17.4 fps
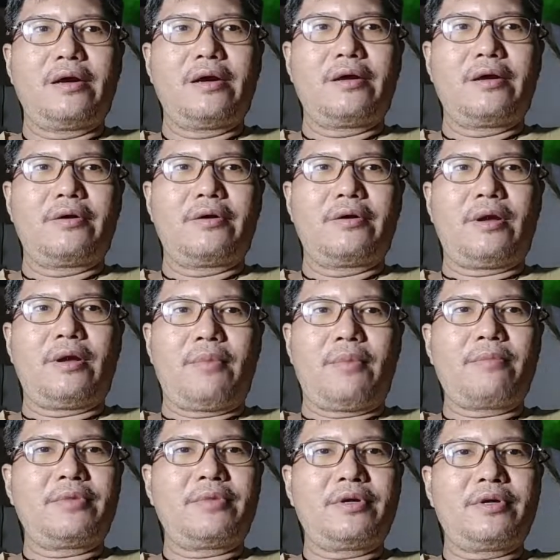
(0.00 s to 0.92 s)

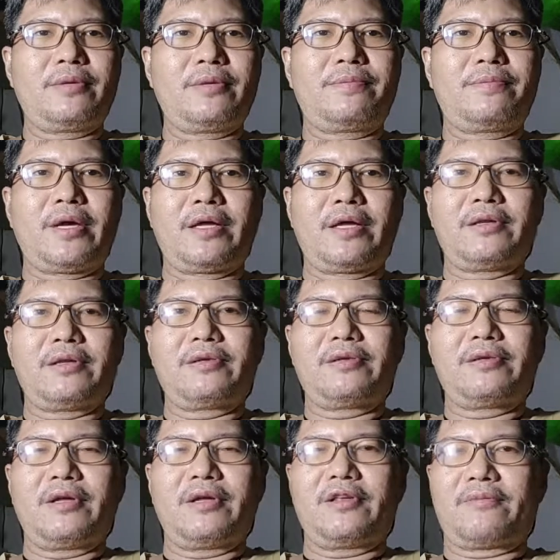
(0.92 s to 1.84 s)
Remember, the pen
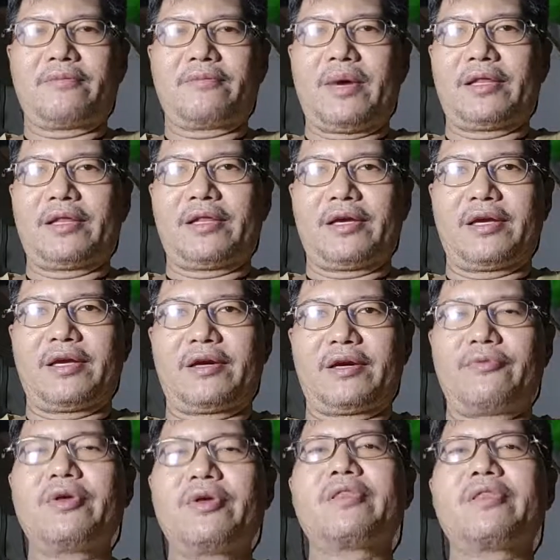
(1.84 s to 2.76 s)
is mightier
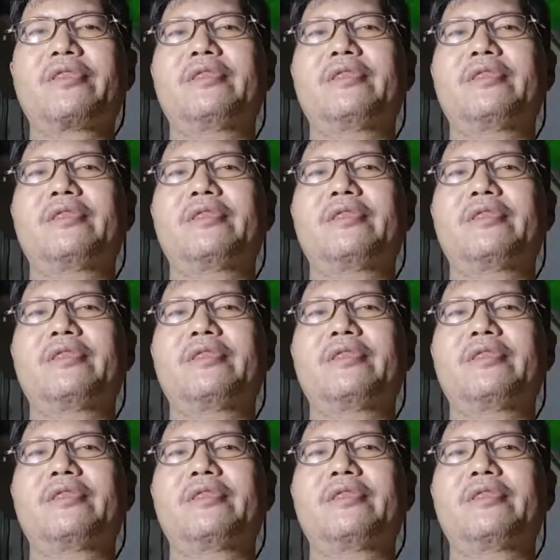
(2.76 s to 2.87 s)
with